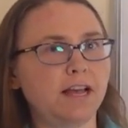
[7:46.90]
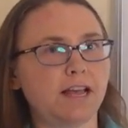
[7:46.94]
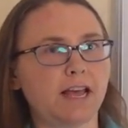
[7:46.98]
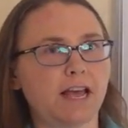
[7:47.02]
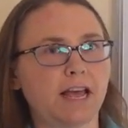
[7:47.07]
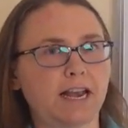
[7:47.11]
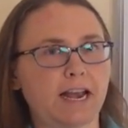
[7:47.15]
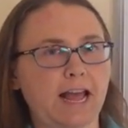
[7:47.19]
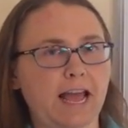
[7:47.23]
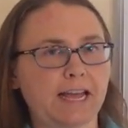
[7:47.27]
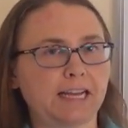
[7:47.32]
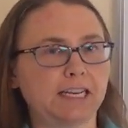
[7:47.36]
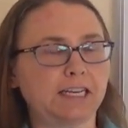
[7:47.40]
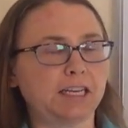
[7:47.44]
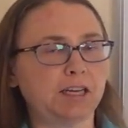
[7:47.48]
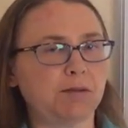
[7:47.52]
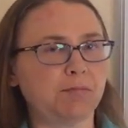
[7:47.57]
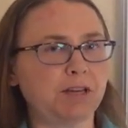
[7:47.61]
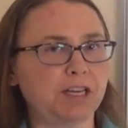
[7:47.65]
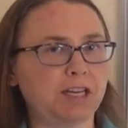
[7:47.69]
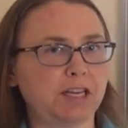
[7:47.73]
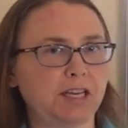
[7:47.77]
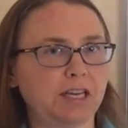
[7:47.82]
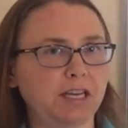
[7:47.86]
and
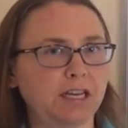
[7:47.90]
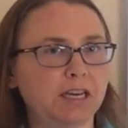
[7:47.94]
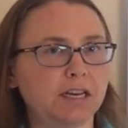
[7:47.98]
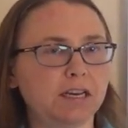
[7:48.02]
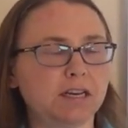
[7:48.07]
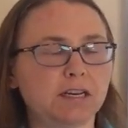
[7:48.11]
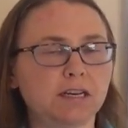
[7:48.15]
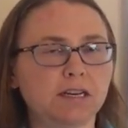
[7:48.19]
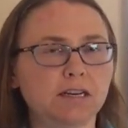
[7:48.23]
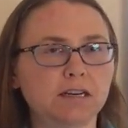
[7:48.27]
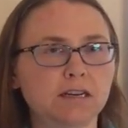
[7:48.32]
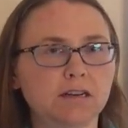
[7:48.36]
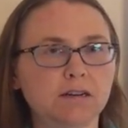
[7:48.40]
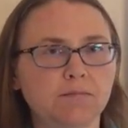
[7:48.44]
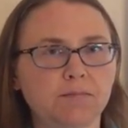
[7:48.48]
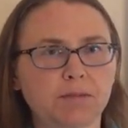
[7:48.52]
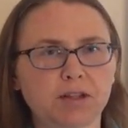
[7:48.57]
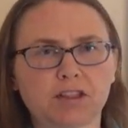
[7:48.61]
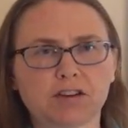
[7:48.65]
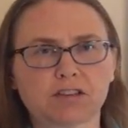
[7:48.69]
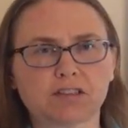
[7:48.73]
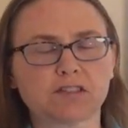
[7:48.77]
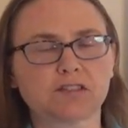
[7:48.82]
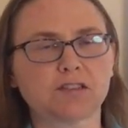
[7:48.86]
ADP, but
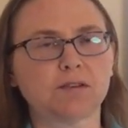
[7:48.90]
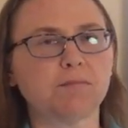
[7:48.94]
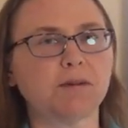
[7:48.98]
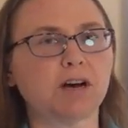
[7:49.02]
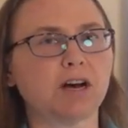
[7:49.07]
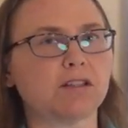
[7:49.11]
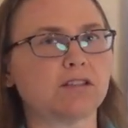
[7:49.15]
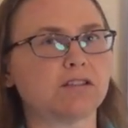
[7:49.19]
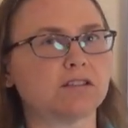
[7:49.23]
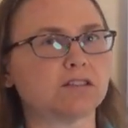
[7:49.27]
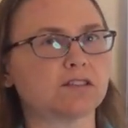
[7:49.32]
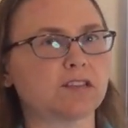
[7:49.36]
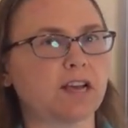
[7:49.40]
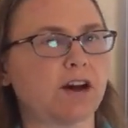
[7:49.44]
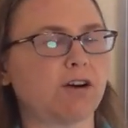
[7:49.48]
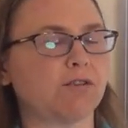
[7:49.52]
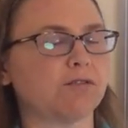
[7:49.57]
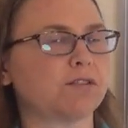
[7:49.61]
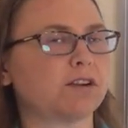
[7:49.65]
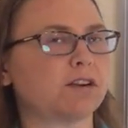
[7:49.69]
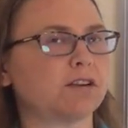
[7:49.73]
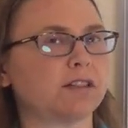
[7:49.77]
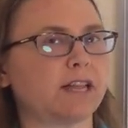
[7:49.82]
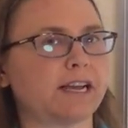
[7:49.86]
there's some others
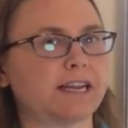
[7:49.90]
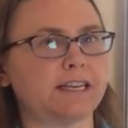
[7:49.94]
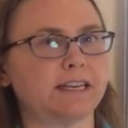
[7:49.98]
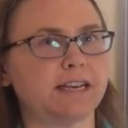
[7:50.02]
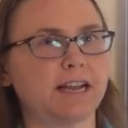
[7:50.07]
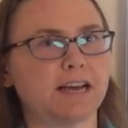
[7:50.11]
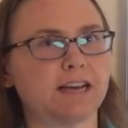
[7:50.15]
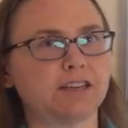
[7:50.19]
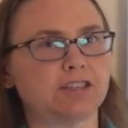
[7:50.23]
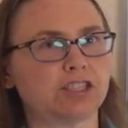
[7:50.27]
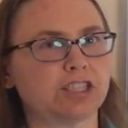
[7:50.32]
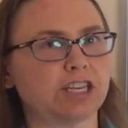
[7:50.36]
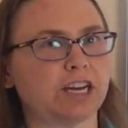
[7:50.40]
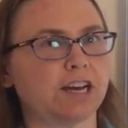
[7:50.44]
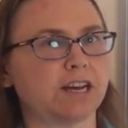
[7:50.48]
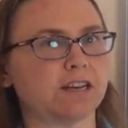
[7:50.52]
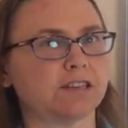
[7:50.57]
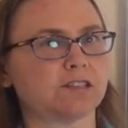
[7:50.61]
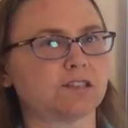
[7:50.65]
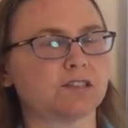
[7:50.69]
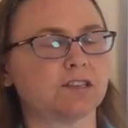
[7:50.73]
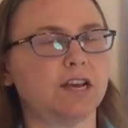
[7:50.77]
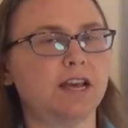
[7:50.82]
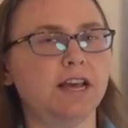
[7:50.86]
out there like
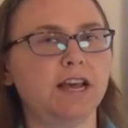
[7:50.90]
NetChecks,